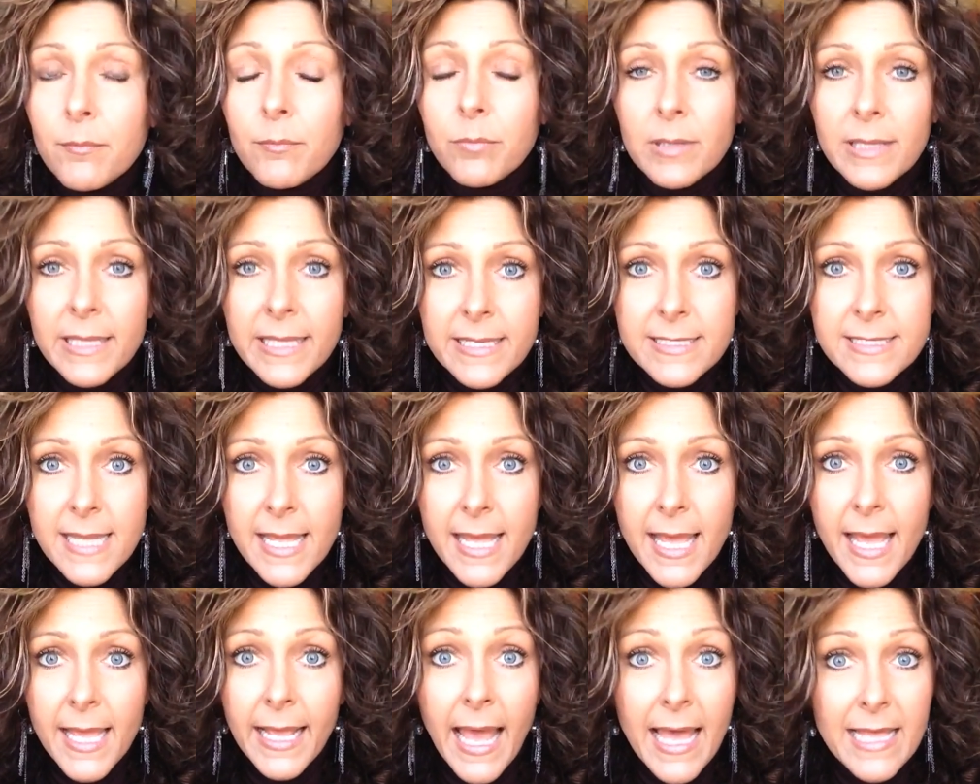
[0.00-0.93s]

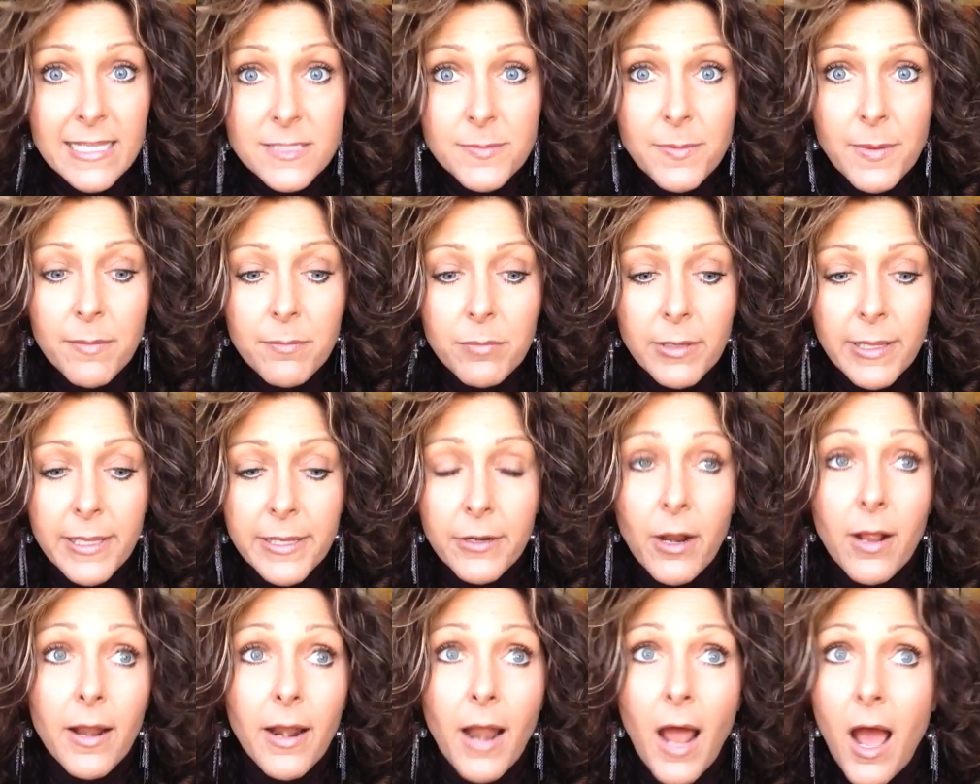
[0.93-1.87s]
Blendtec high-speed
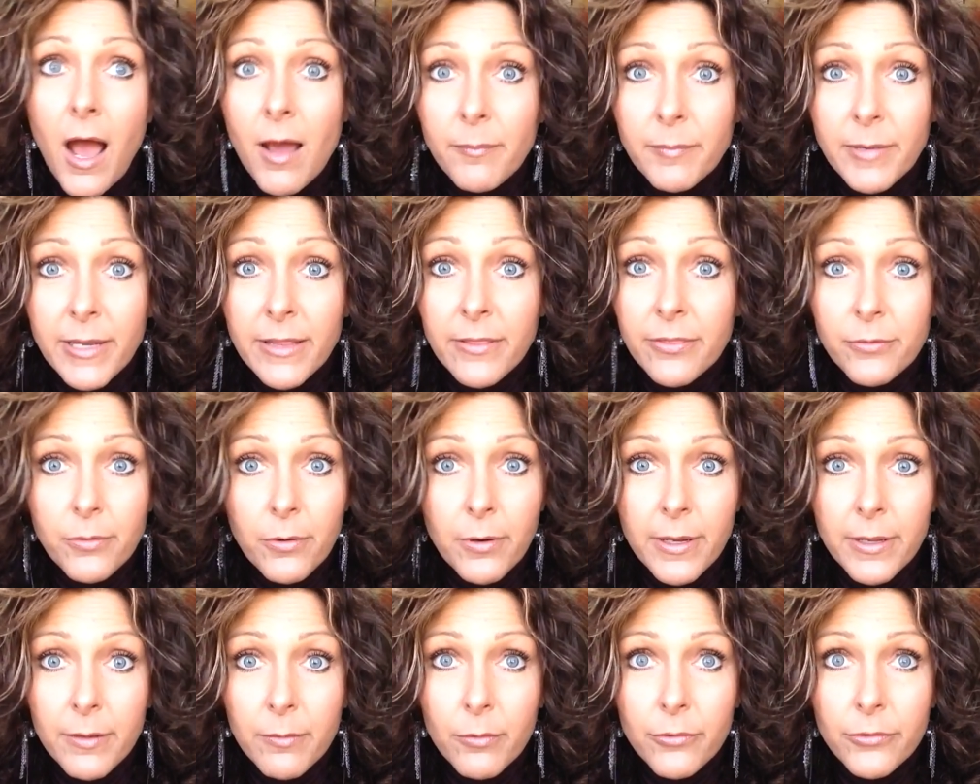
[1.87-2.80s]
blender, an Omni
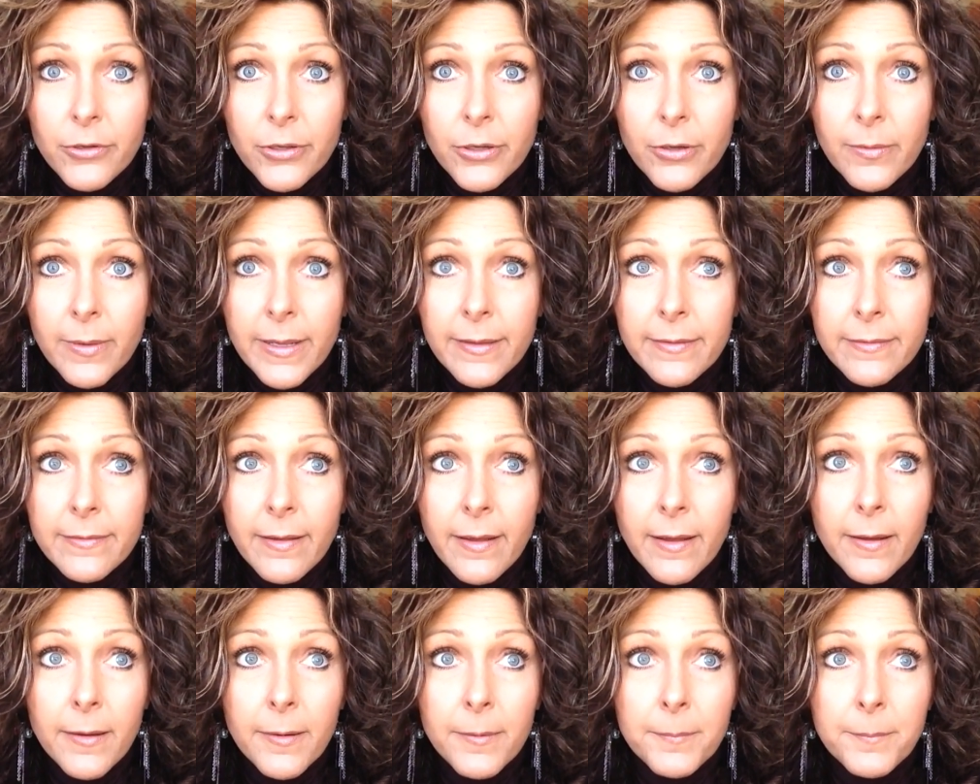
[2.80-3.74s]
three will do it,
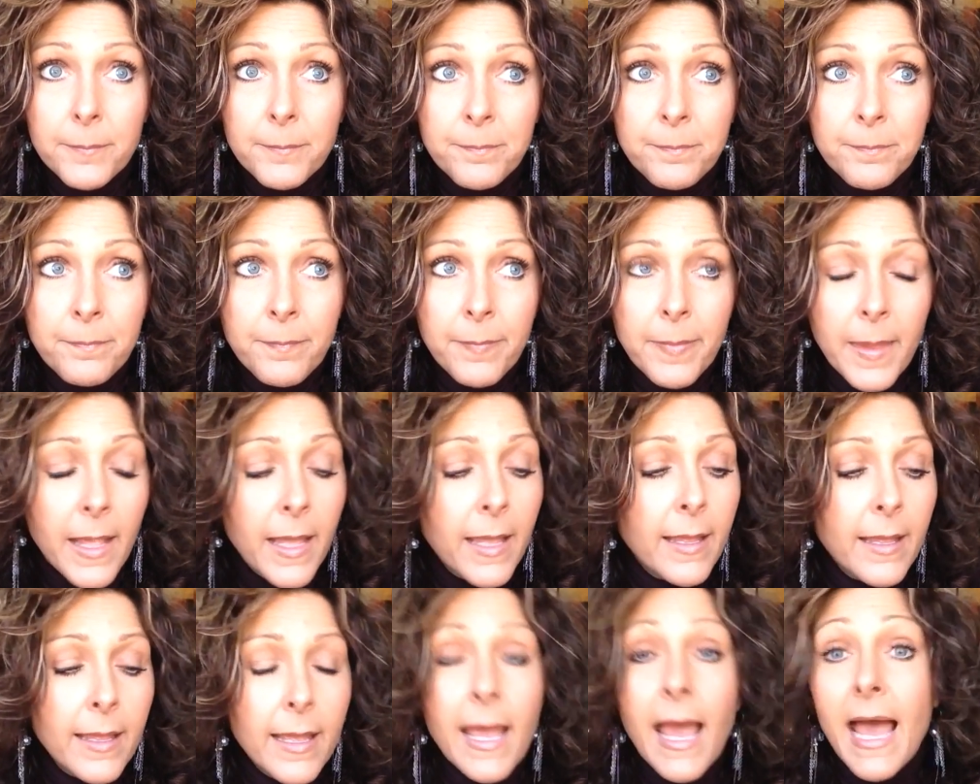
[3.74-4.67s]
um,
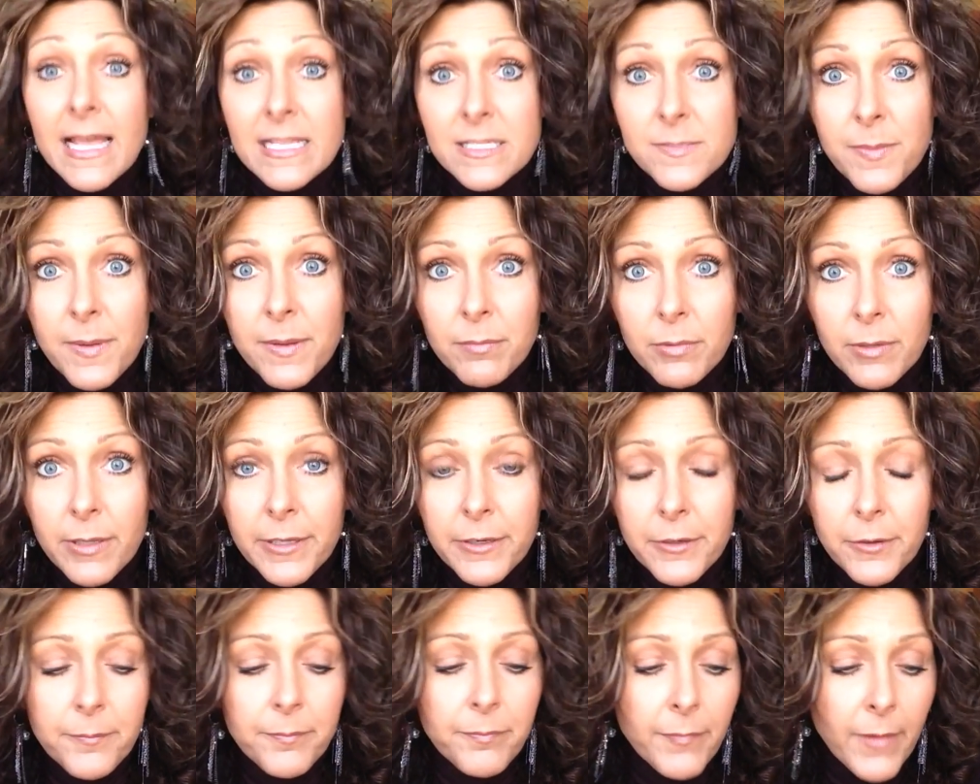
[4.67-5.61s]
high-speed
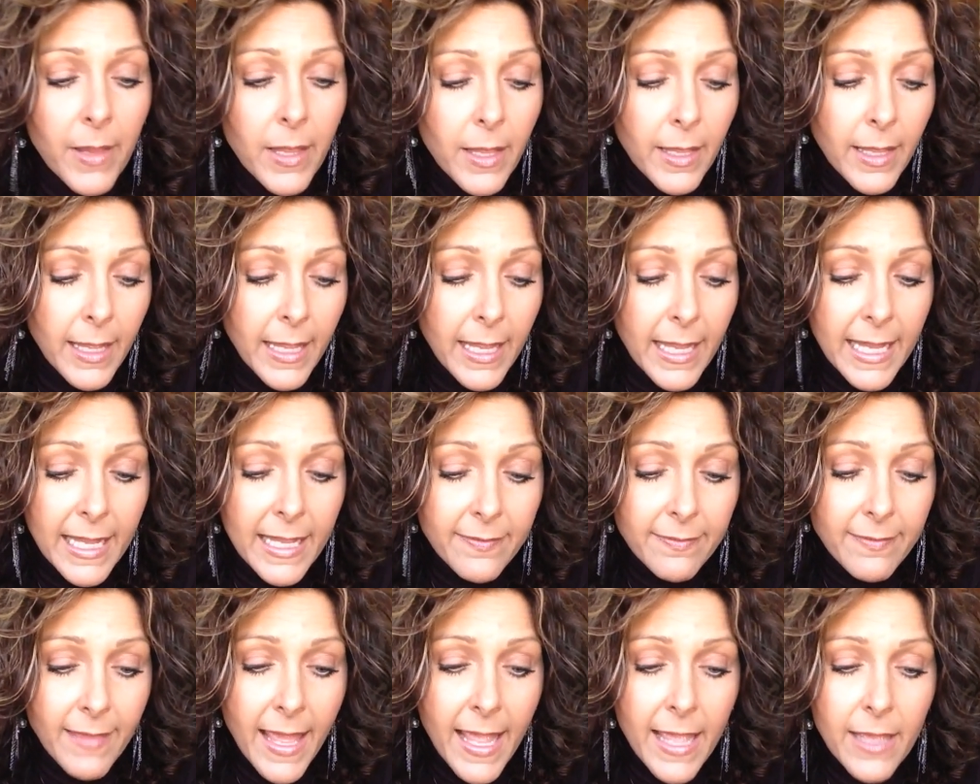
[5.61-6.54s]
blender.
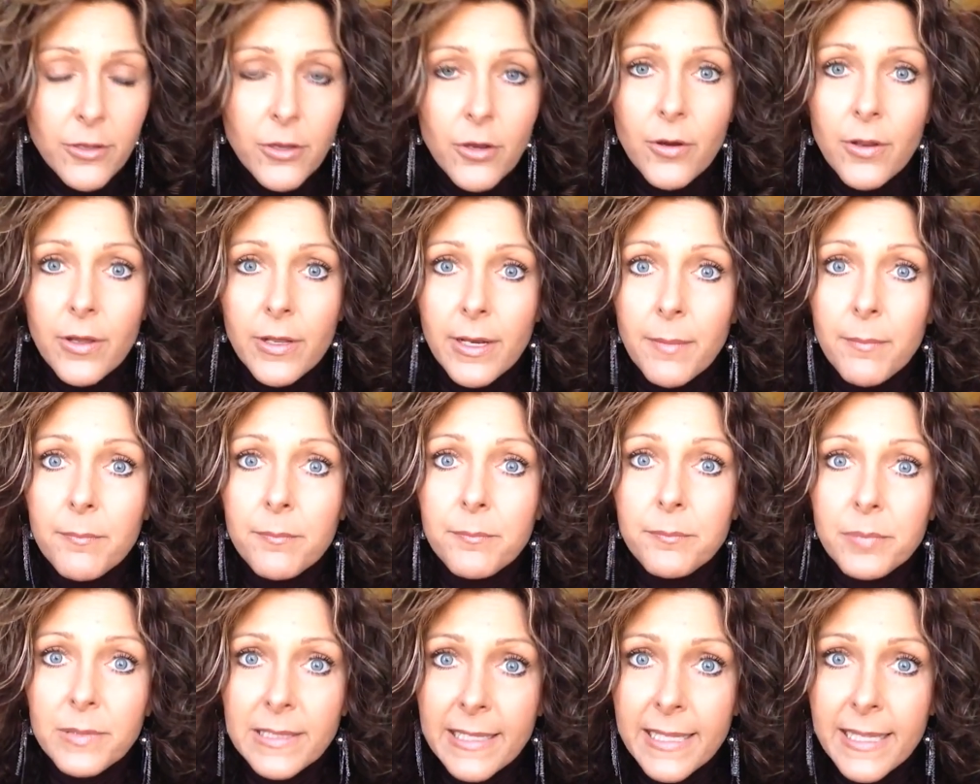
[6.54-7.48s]
In that, you're going to
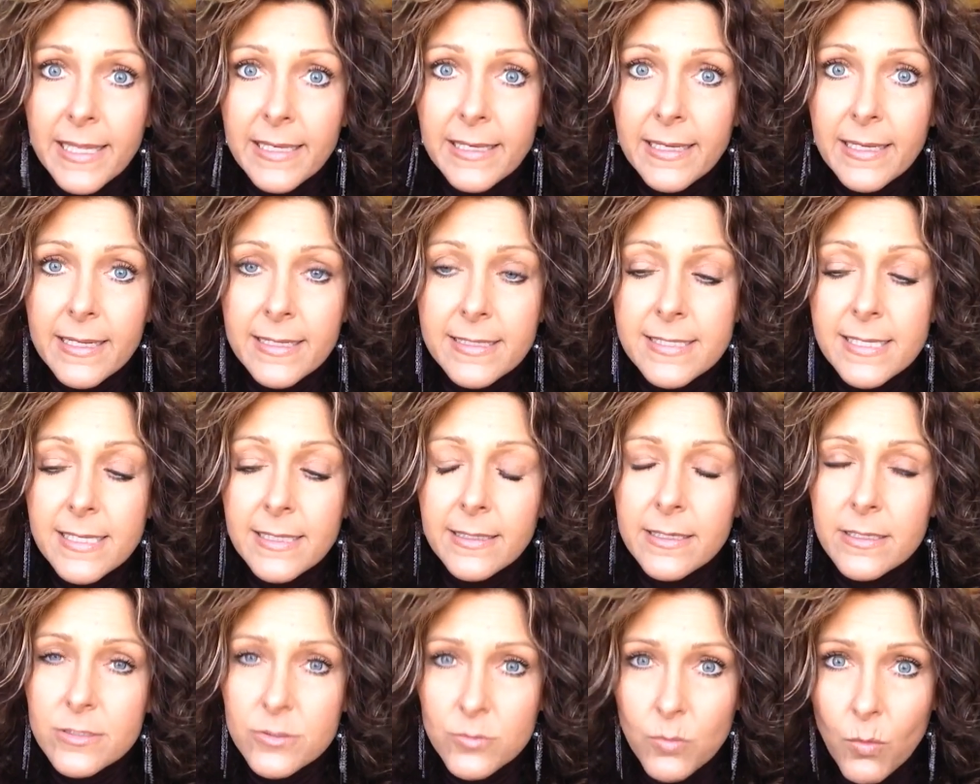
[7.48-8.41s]
blend it until
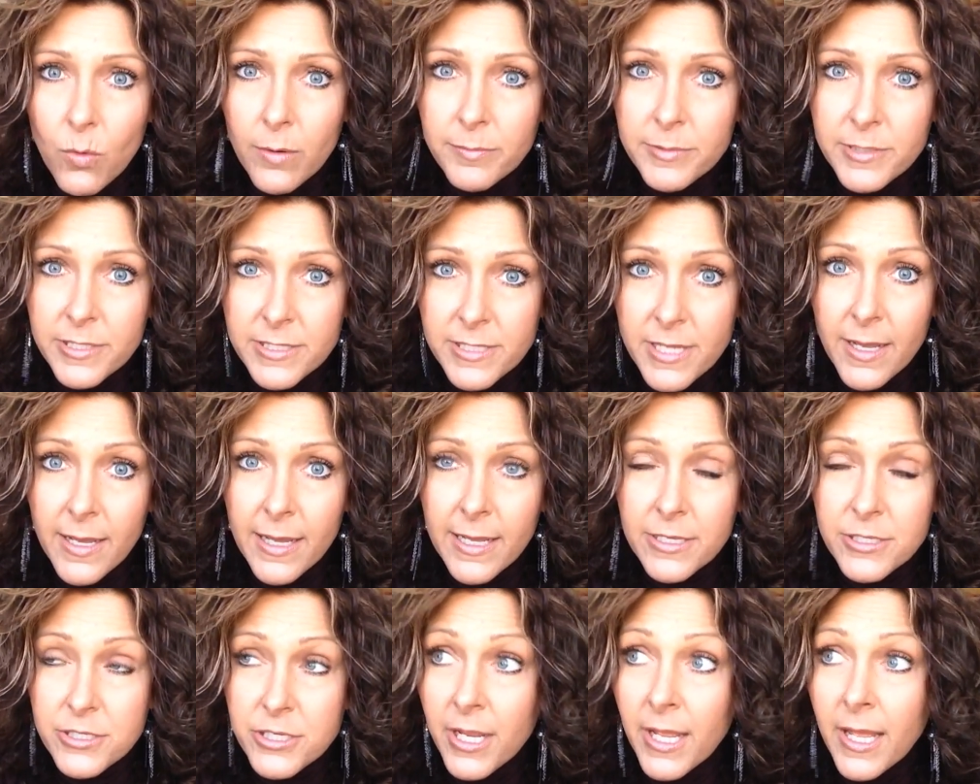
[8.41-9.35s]
it is warm to
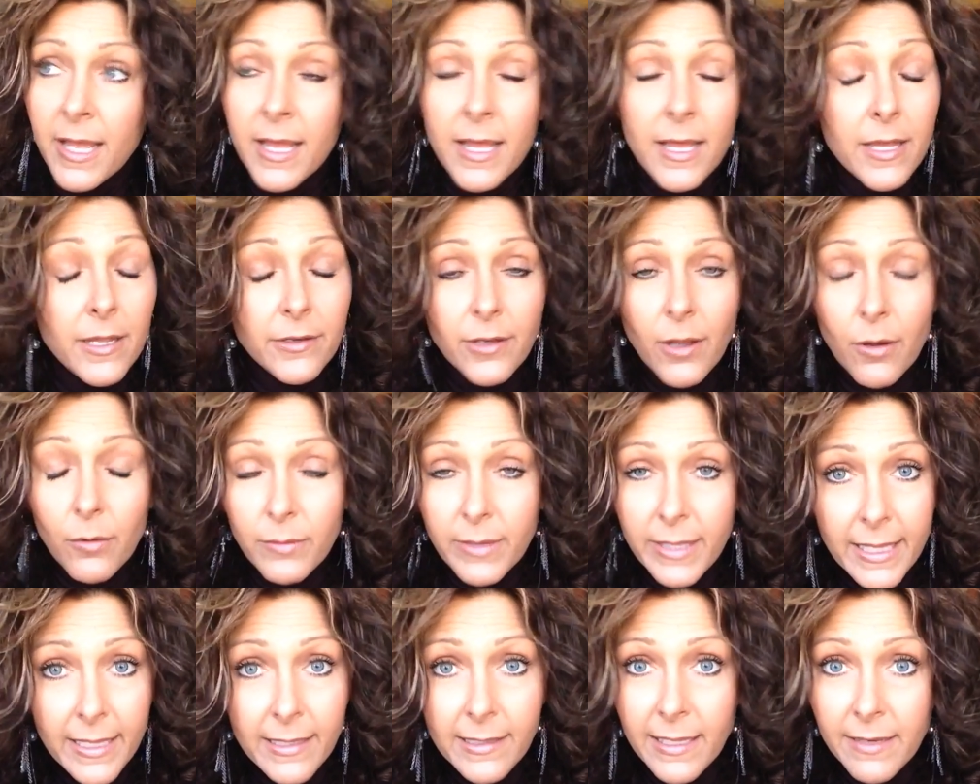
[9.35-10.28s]
touch. Don't
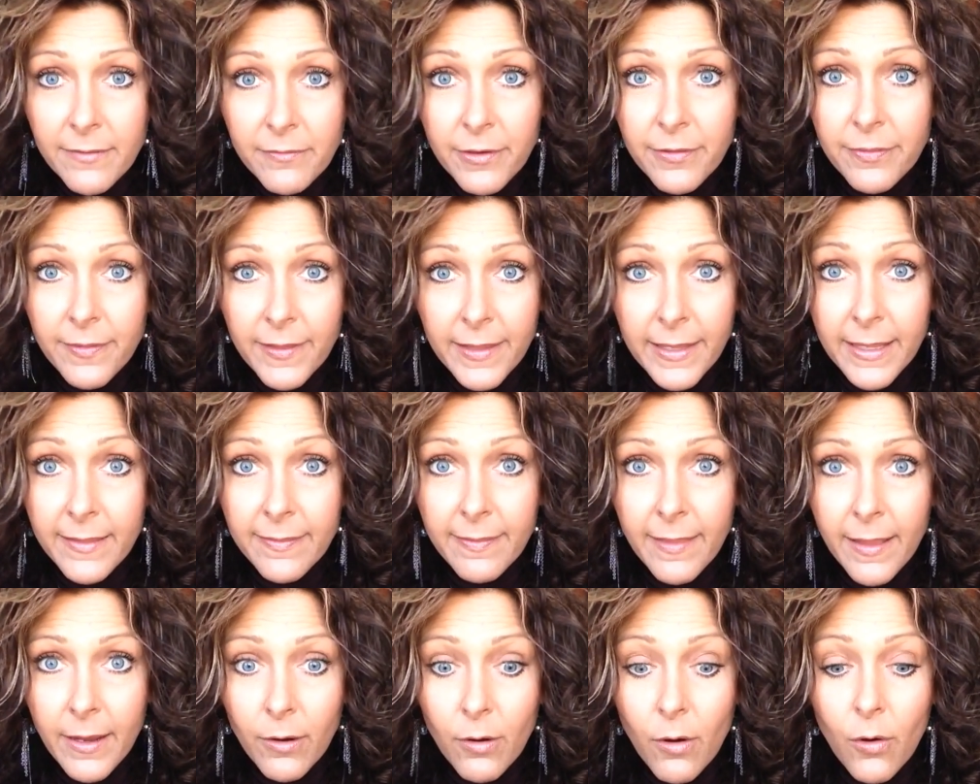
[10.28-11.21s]
kill everything in
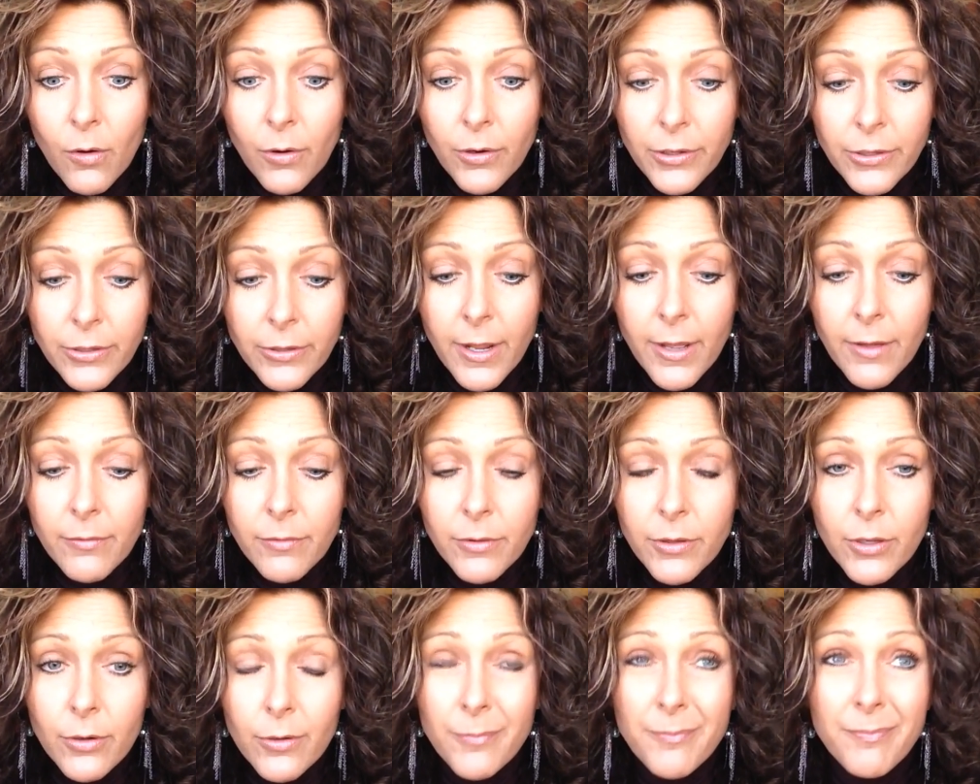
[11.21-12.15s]
there, or you know
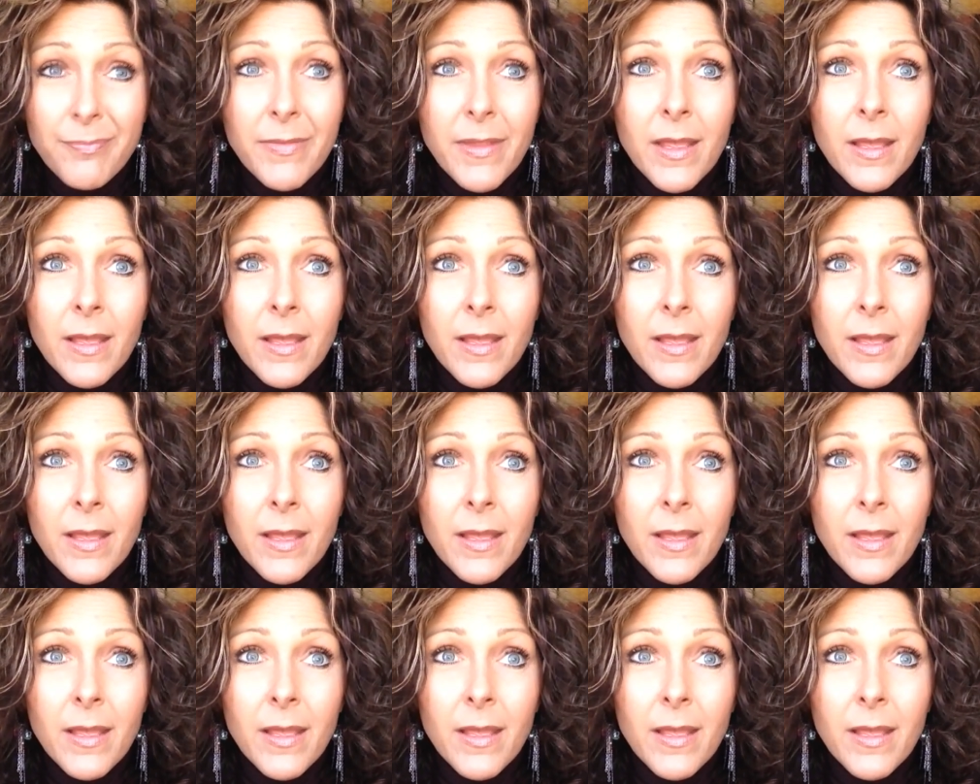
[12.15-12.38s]
you're